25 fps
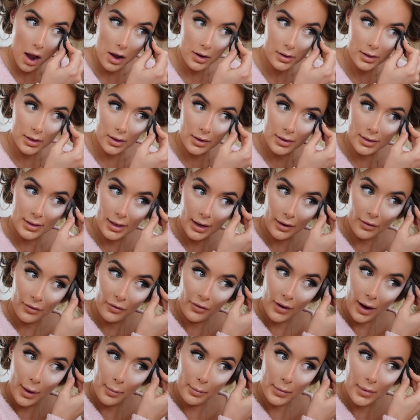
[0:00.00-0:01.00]
do something
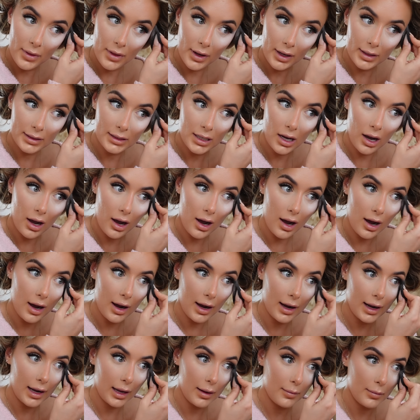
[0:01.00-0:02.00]
fun with our
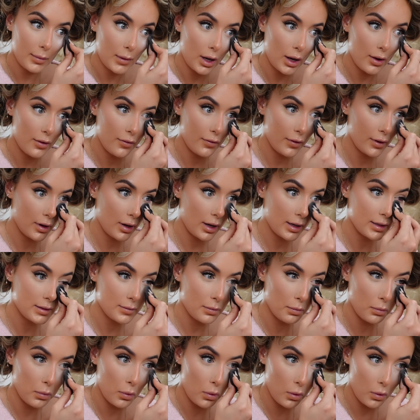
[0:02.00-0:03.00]
time, go for nice
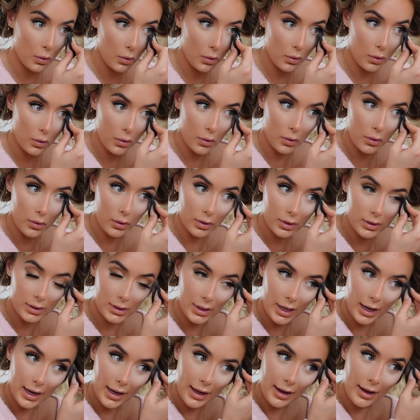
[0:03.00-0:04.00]
walks,
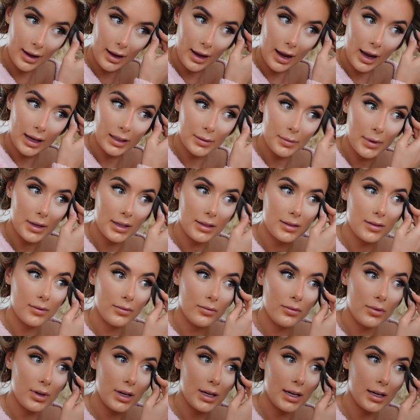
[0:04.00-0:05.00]
like spend
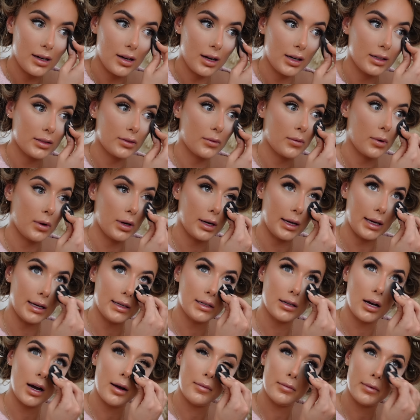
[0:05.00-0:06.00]
some really nice quality
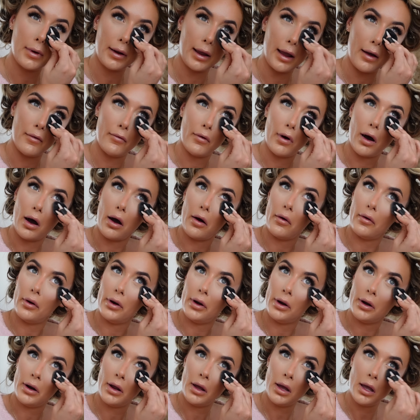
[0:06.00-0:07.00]
time together,
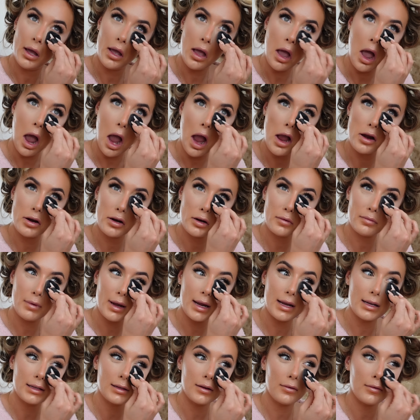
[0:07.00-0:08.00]
and it just
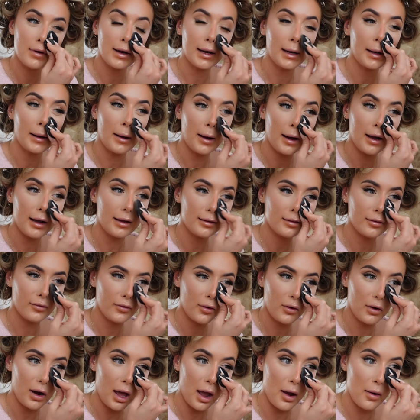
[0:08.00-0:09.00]
makes it really nice. I
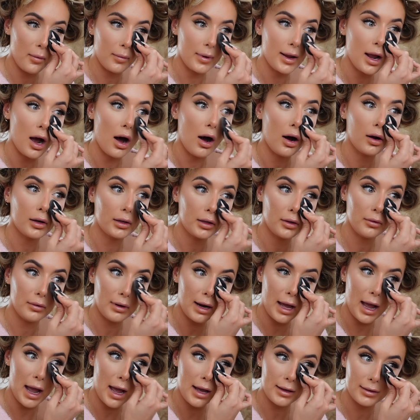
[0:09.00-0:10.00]
feel like we argue
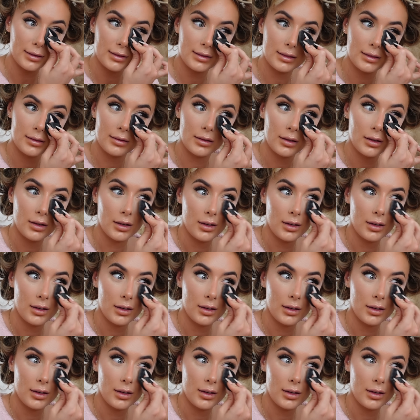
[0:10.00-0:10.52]
less